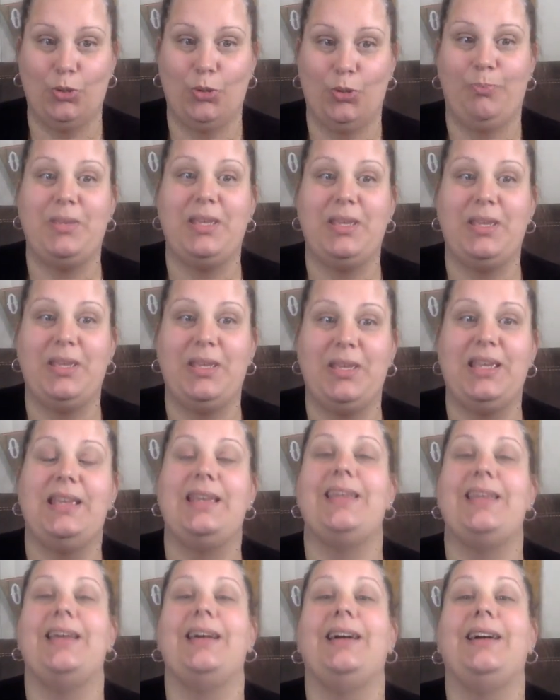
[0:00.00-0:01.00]

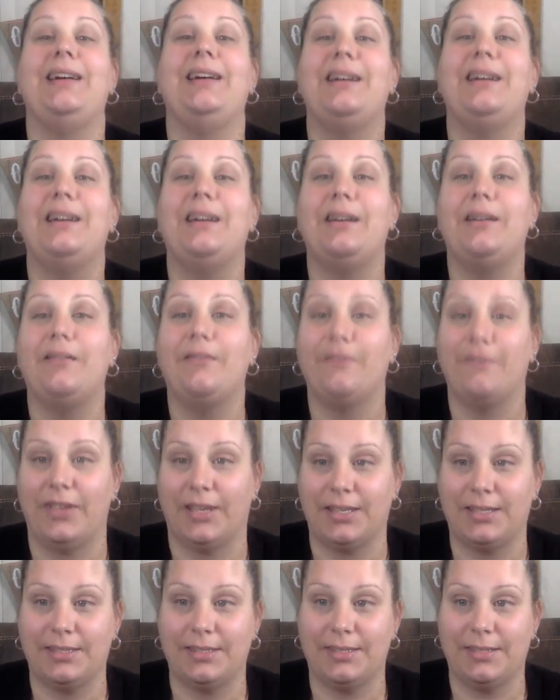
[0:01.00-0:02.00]
be
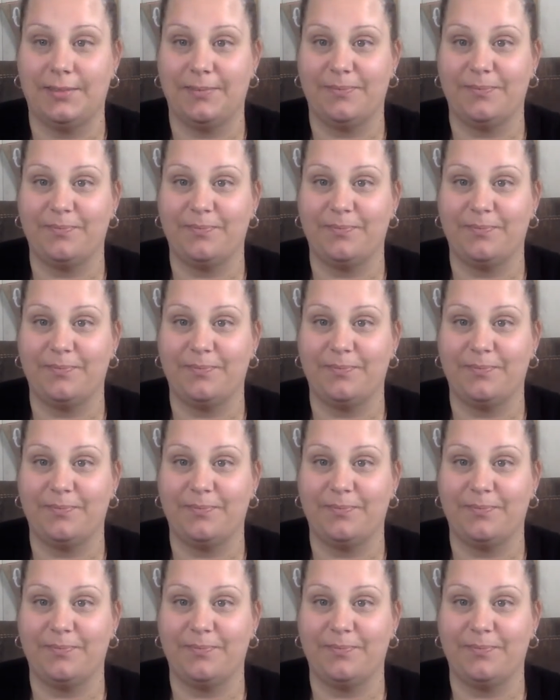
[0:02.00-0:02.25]
fixed.